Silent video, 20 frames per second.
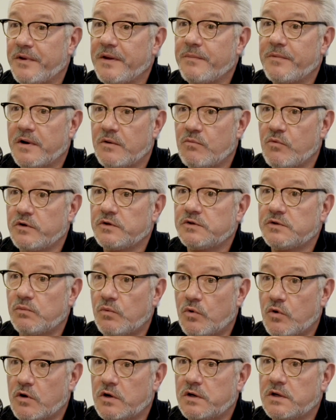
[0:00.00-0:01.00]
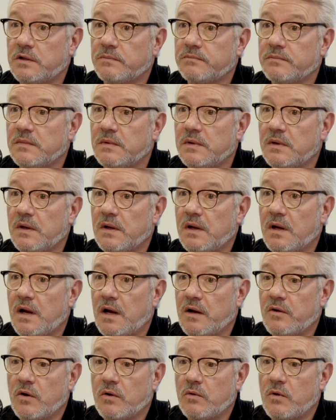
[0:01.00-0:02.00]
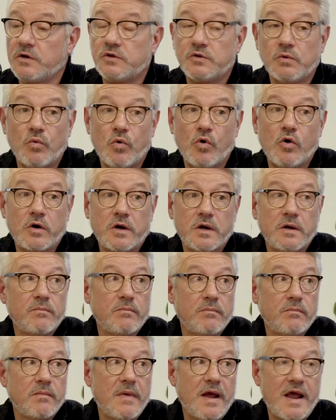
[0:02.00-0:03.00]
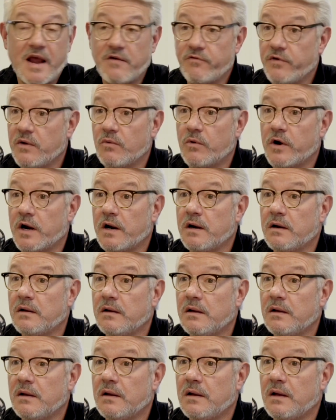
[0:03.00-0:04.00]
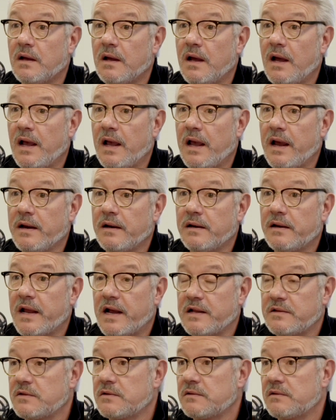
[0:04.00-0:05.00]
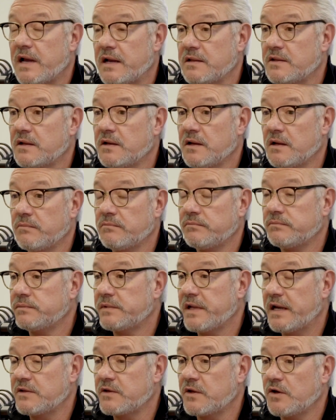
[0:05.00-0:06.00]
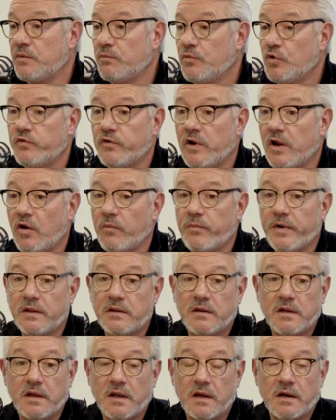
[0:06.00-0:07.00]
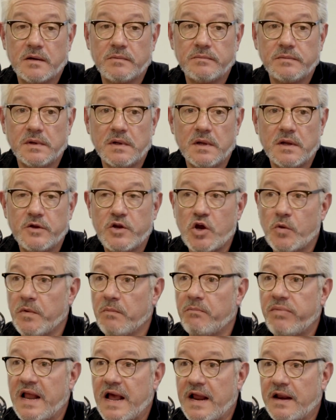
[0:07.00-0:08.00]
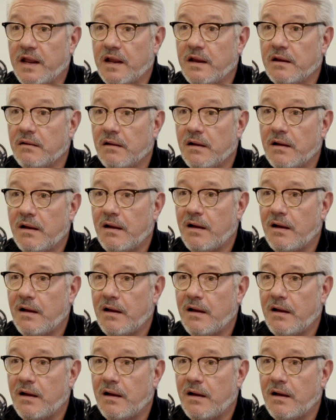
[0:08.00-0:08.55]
People are going to want to walk everywhere, and that's gonna move a little bit the urban planning